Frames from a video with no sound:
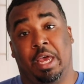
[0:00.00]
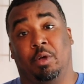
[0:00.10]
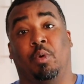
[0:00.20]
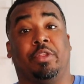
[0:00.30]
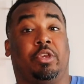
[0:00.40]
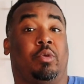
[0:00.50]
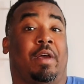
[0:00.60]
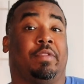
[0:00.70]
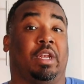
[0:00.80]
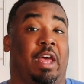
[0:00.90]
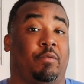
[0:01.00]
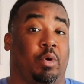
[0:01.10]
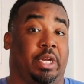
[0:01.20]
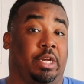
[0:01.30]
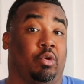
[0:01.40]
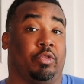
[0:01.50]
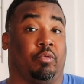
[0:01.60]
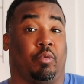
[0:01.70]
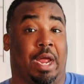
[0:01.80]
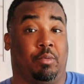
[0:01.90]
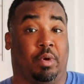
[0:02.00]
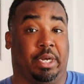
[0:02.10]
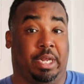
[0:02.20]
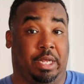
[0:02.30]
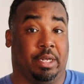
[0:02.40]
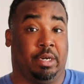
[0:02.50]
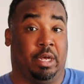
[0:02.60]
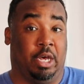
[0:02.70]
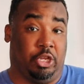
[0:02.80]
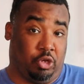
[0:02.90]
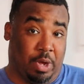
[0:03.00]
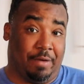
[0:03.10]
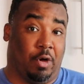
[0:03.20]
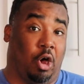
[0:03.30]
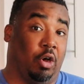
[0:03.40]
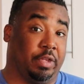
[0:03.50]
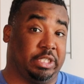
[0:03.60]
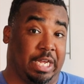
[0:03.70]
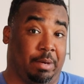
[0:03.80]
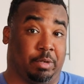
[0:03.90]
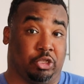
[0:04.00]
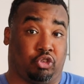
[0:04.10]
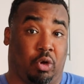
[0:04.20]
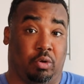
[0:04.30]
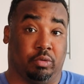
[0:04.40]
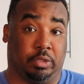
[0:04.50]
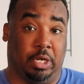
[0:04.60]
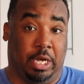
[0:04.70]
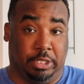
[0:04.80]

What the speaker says: Whether you have the left one in or the right one in, you have all the same controls.